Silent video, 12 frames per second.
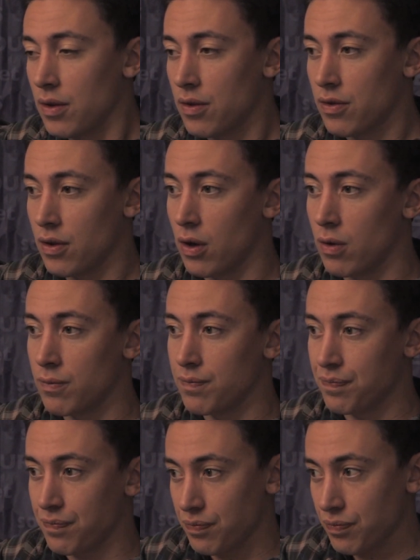So
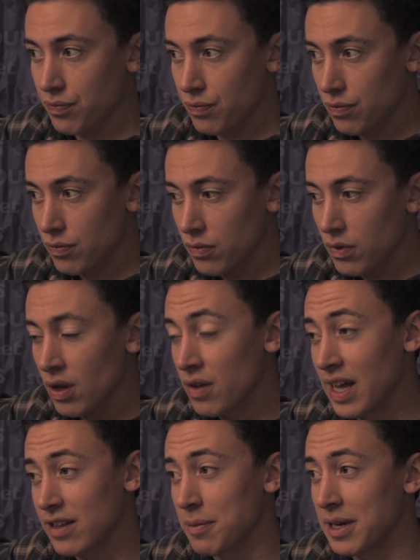
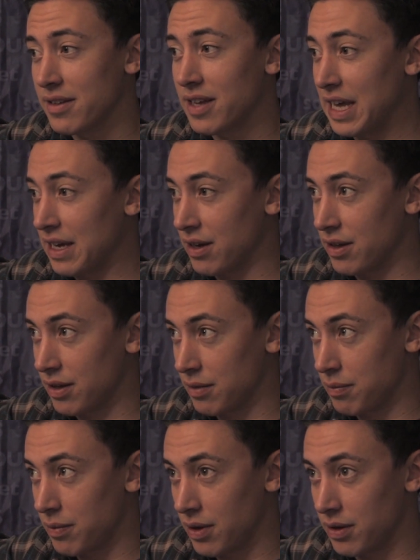that's my take on
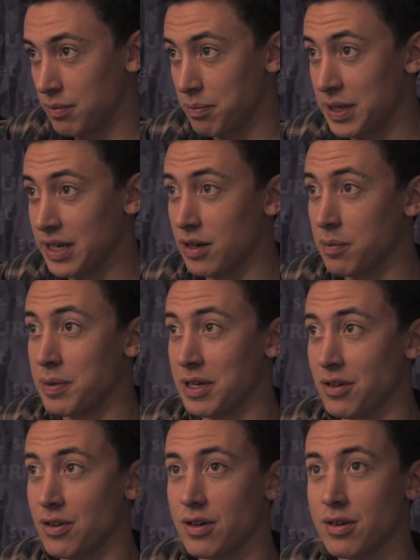the bigger
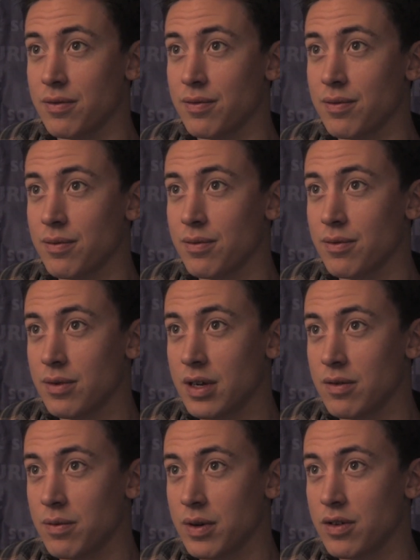picture
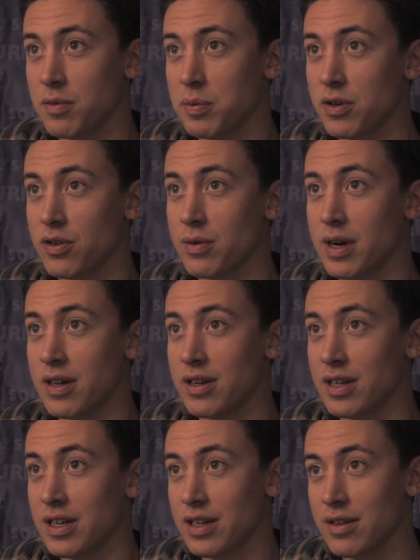of what
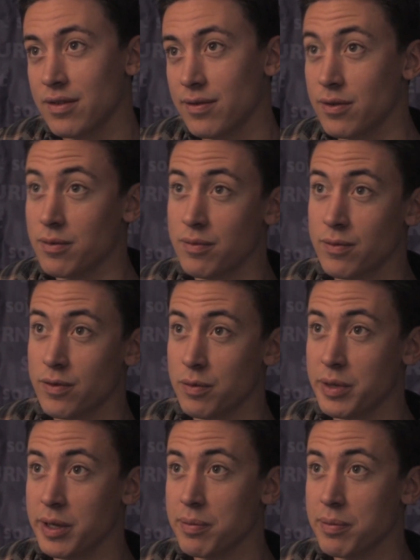spirituality is for me